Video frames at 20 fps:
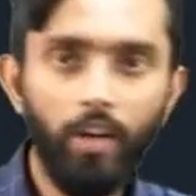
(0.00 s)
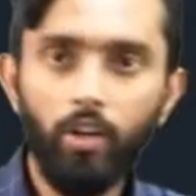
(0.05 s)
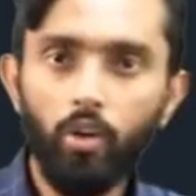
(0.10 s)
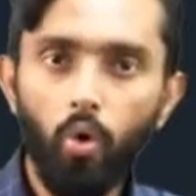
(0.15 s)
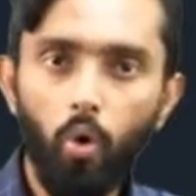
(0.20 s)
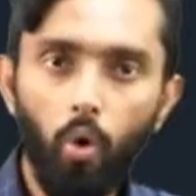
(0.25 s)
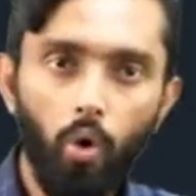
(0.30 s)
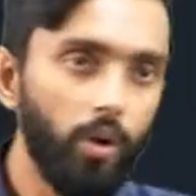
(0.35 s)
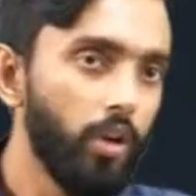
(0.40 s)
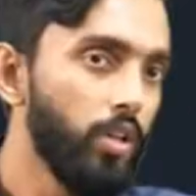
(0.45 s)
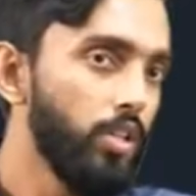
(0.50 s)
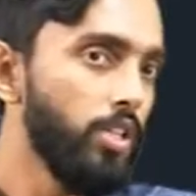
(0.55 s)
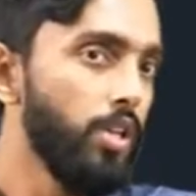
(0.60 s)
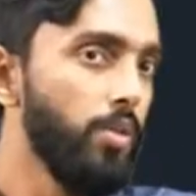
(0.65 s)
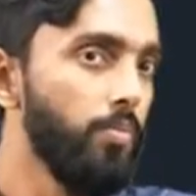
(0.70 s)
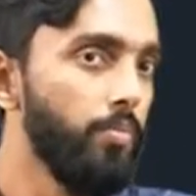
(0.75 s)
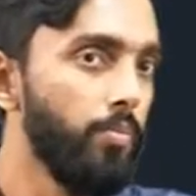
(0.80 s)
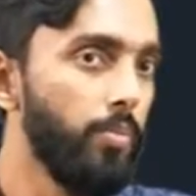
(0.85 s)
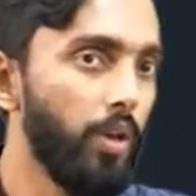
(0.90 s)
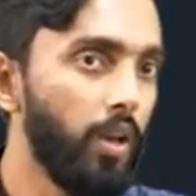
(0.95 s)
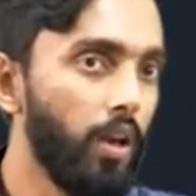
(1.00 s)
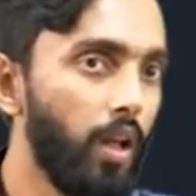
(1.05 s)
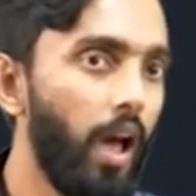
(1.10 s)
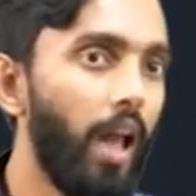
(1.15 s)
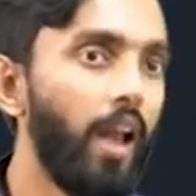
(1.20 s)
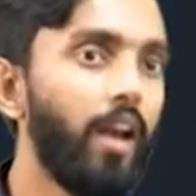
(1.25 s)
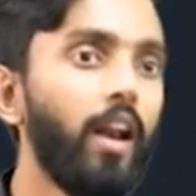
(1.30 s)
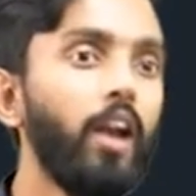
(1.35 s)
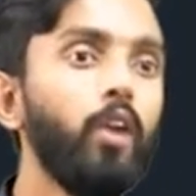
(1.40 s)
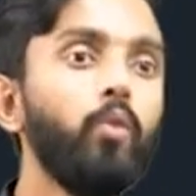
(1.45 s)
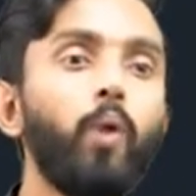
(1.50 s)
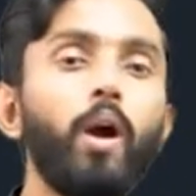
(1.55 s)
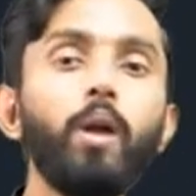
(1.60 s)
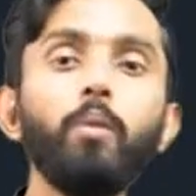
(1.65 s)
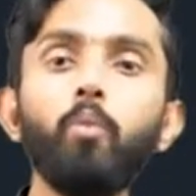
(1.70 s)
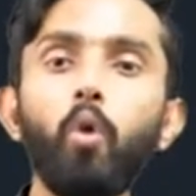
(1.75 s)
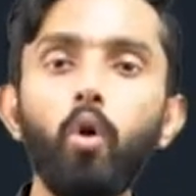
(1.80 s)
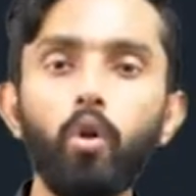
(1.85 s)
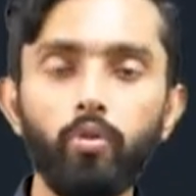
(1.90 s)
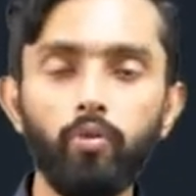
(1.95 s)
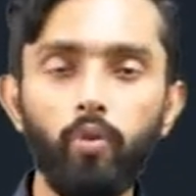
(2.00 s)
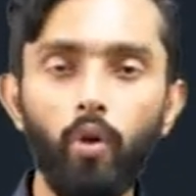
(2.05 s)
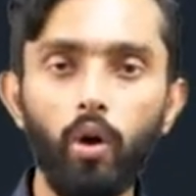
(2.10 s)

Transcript: write code? Simple. I will write one more